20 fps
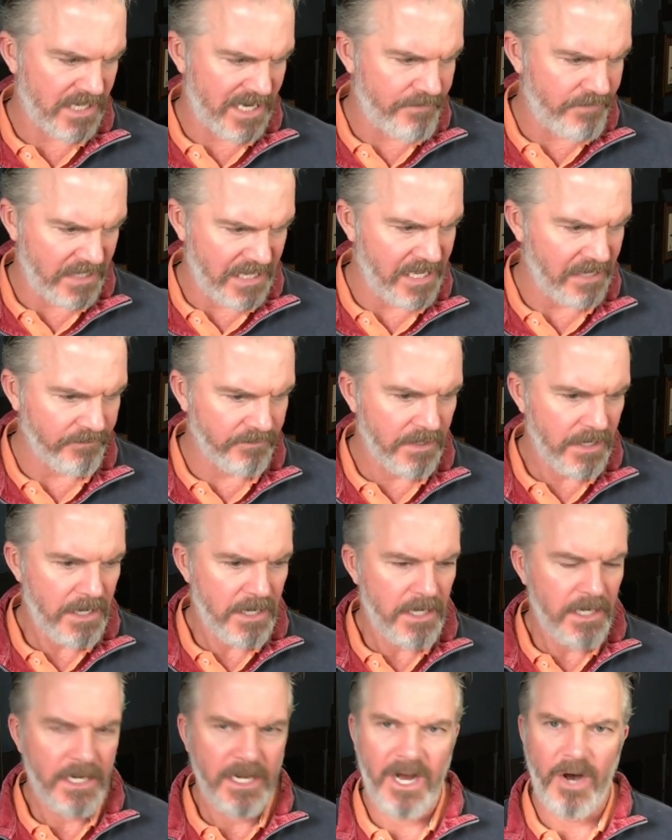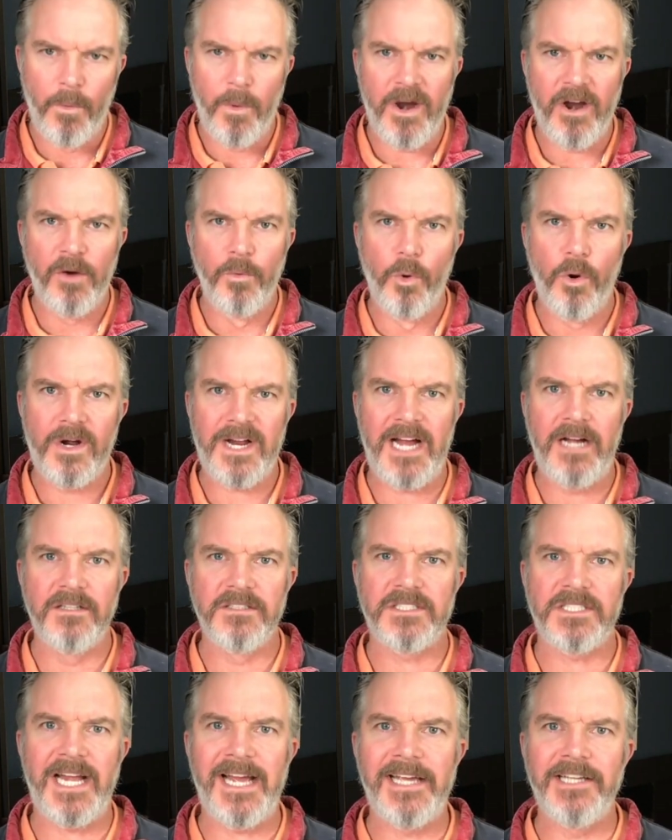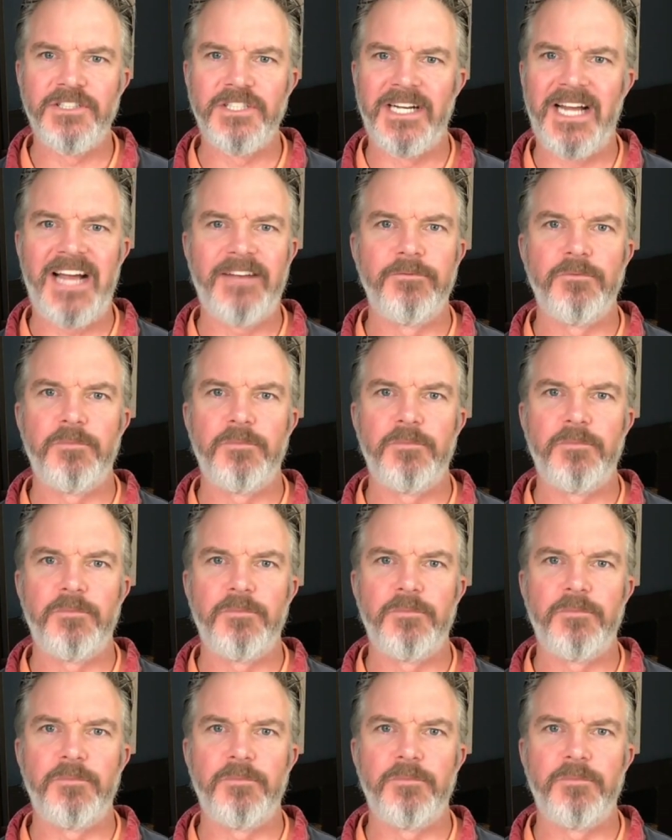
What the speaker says: I ever give are where I walk out on stage and I haven't